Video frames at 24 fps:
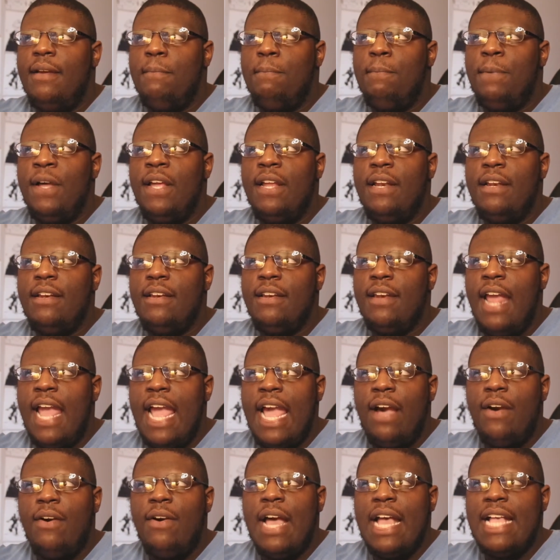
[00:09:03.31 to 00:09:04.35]
but
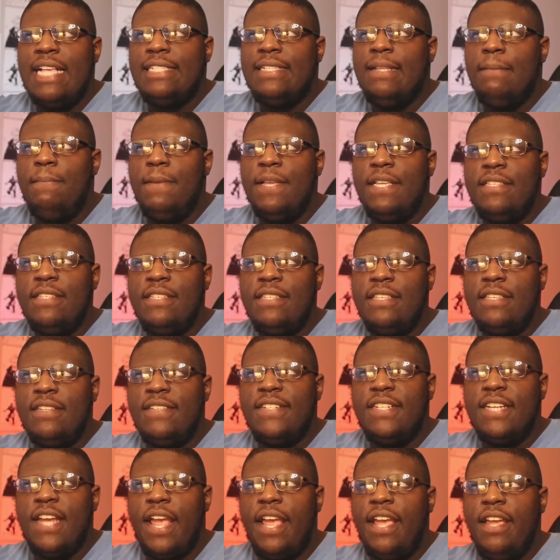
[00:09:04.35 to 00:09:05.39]
now, as the business
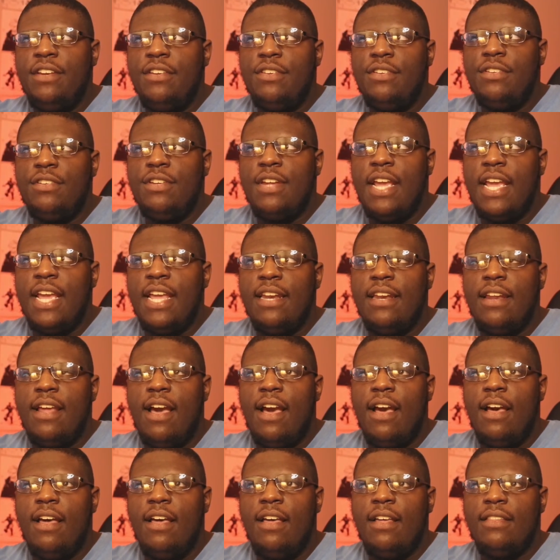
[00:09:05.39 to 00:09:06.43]
has changed and
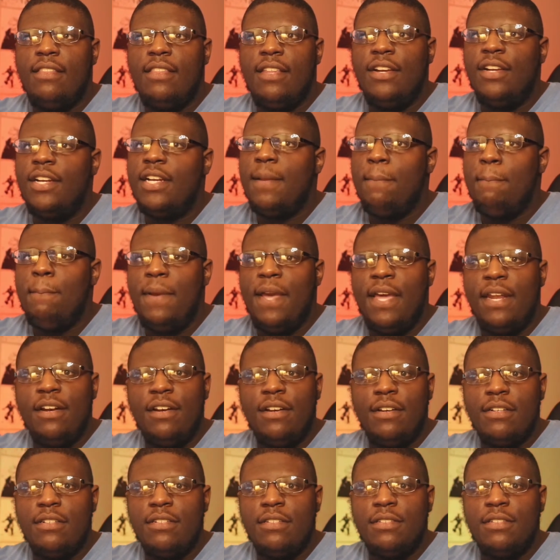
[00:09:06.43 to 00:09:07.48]
uh, their
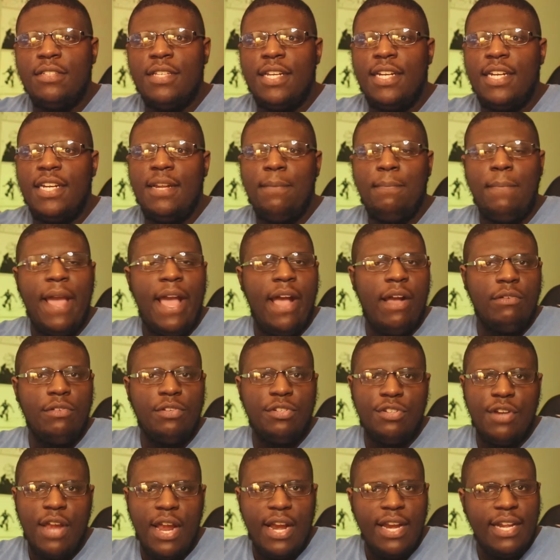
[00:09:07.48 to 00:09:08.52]
competitors ended up
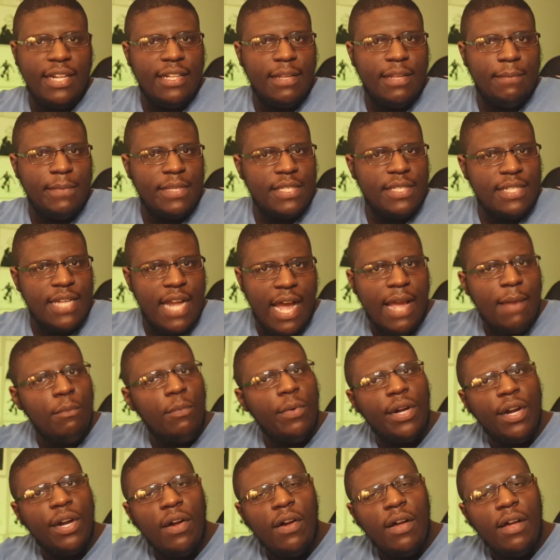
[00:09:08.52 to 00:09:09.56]
outshining them as time
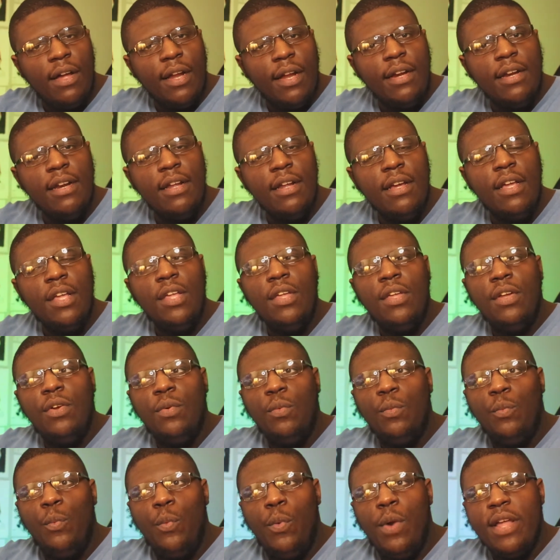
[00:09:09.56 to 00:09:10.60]
went on,
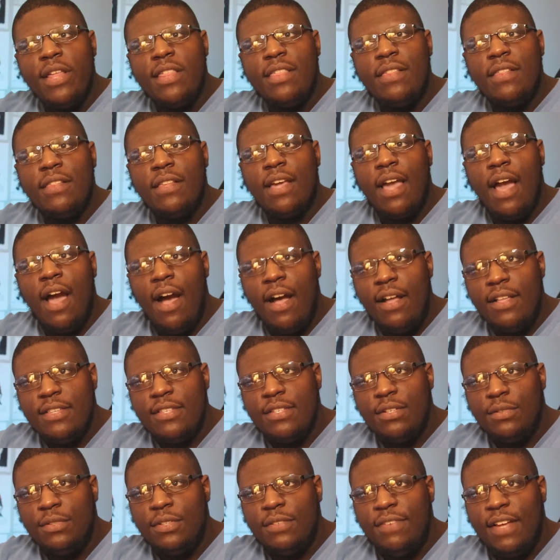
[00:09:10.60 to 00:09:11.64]
with
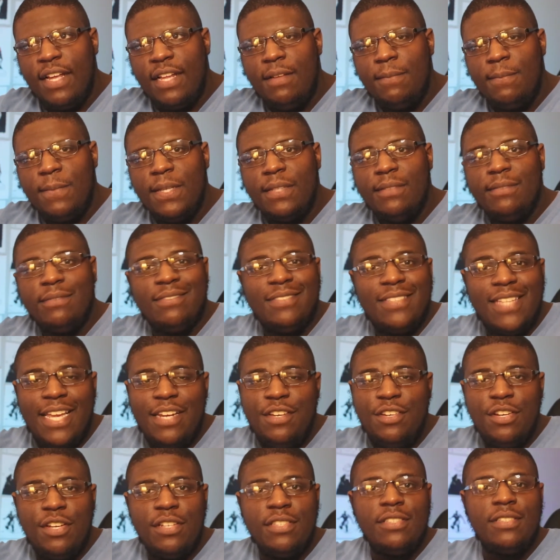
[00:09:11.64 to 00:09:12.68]
console development, they
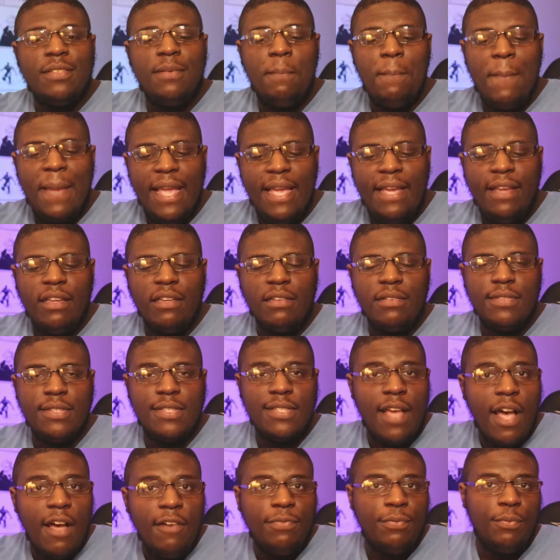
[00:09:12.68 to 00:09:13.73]
just make
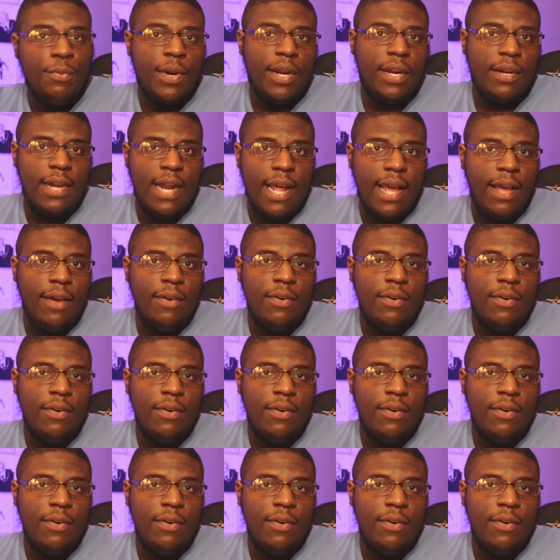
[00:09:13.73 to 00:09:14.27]
software now.